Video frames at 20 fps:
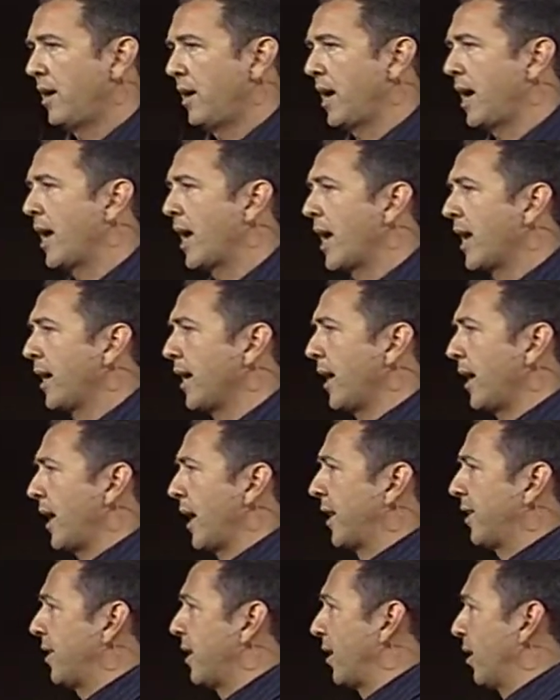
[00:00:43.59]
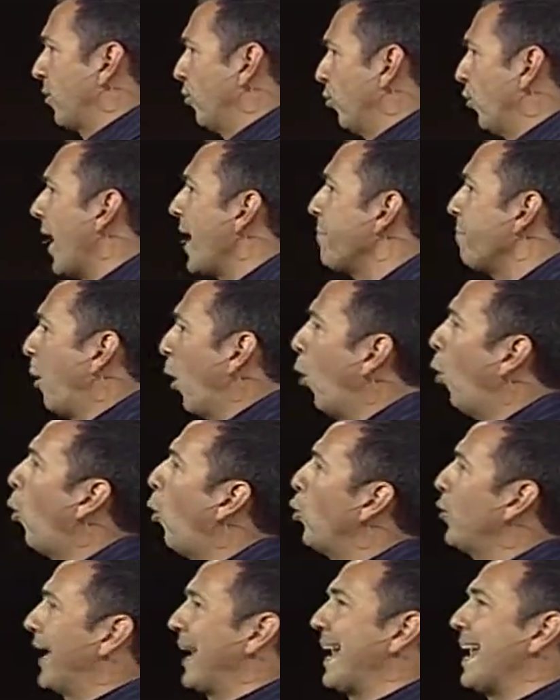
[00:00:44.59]
And at the ripe
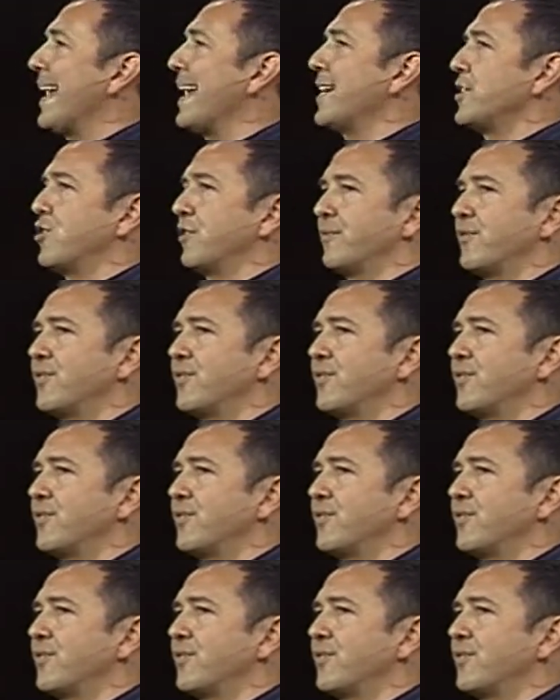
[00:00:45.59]
old age of